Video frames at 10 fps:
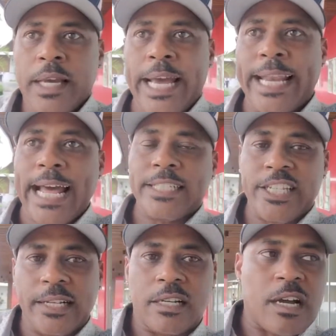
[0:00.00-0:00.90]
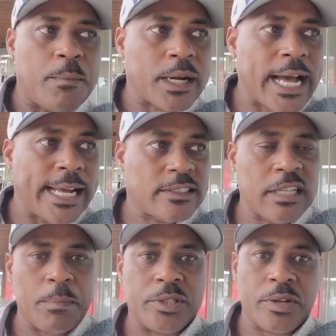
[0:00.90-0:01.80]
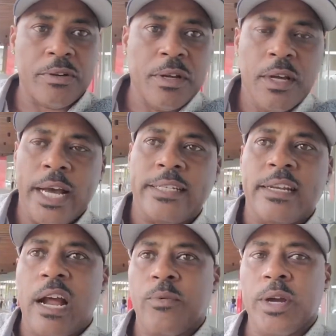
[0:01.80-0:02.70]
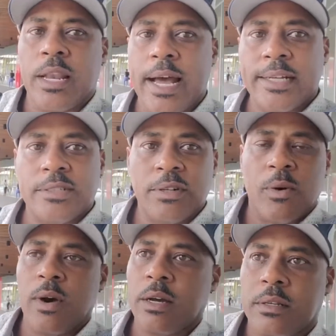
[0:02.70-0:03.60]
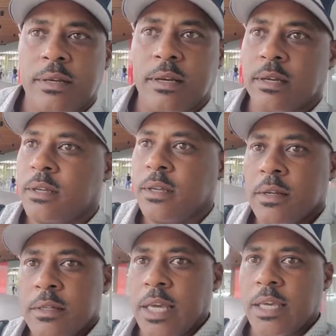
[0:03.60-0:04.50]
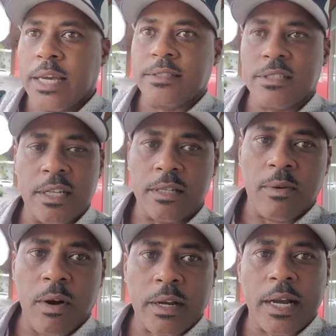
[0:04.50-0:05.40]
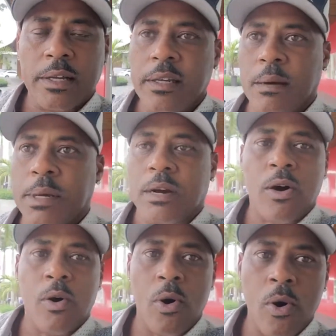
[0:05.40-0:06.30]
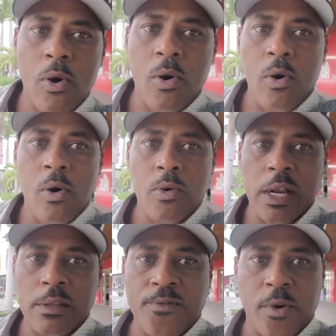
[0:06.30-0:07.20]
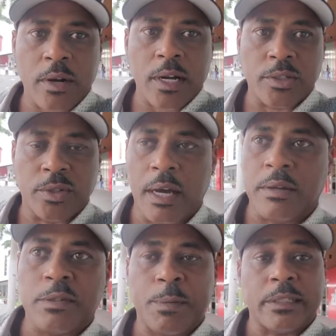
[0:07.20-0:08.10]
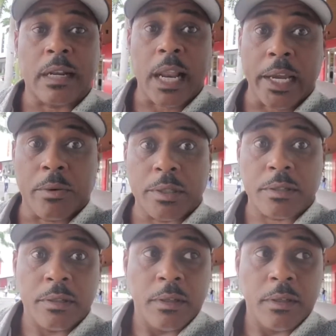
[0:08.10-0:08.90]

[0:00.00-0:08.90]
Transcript: And I checked a couple guys' temperature, and then I realized, you know what? That gangster shit don't work out here. I'm in a whole other foreign country. I don't even speak the language.